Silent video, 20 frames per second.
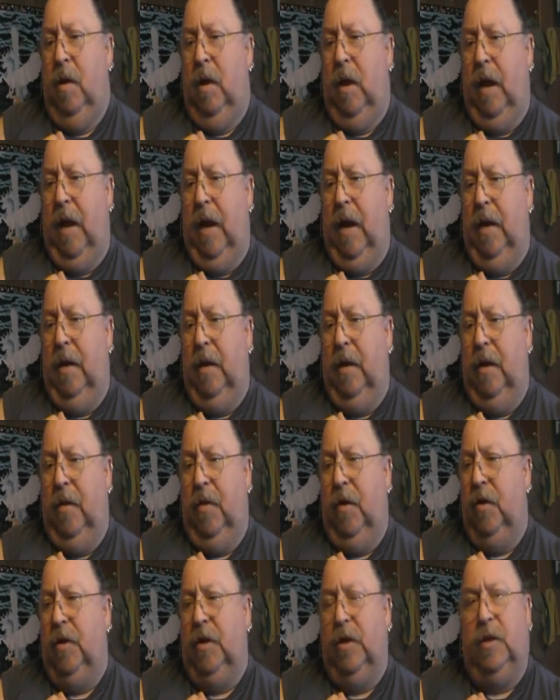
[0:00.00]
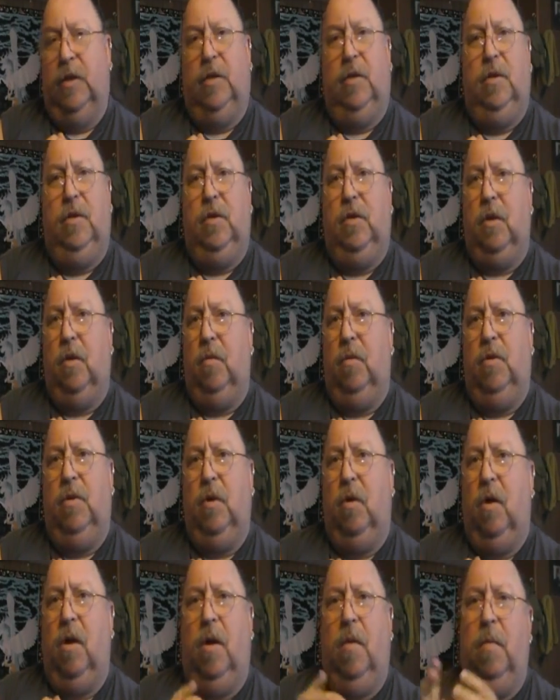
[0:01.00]
And they're just so
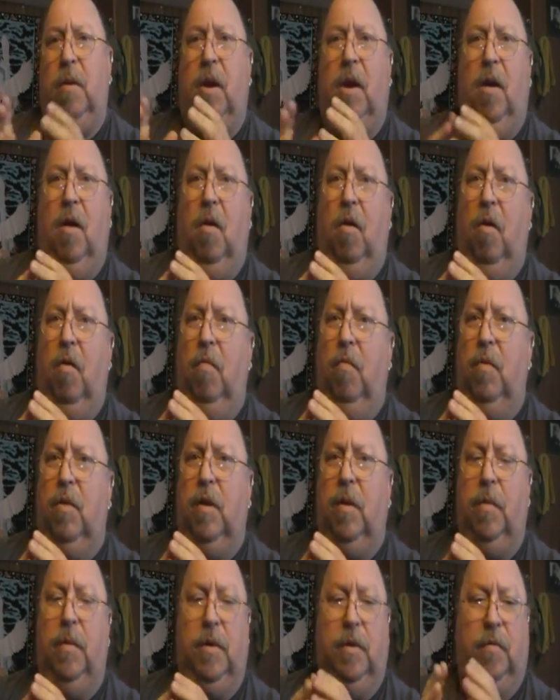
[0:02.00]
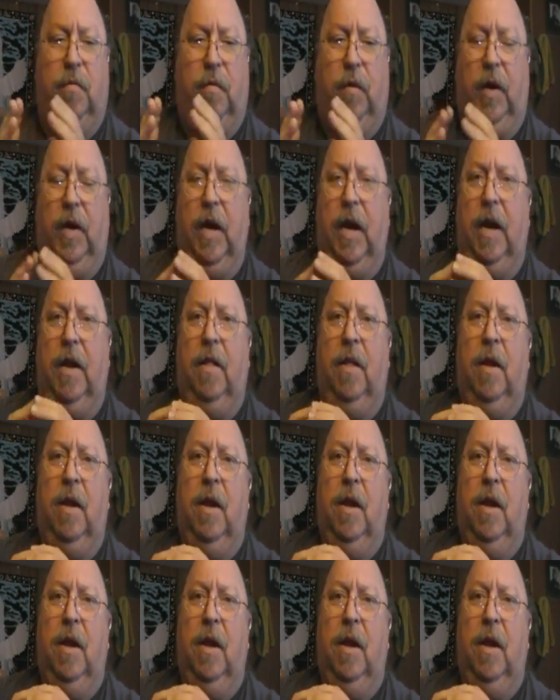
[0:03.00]
tore up, you know, or someone just forget it.